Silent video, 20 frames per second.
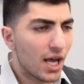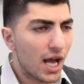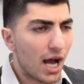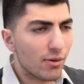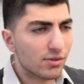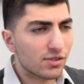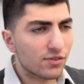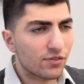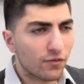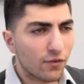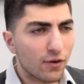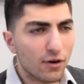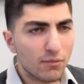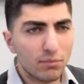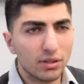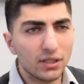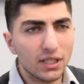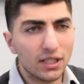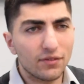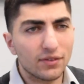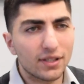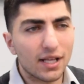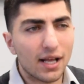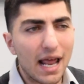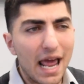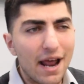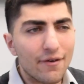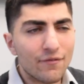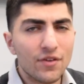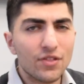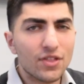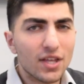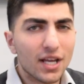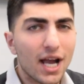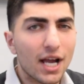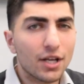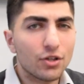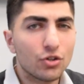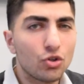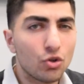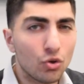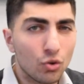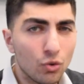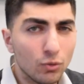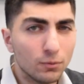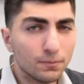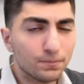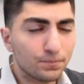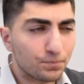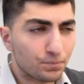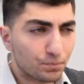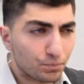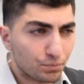I was a firm believer that everything I do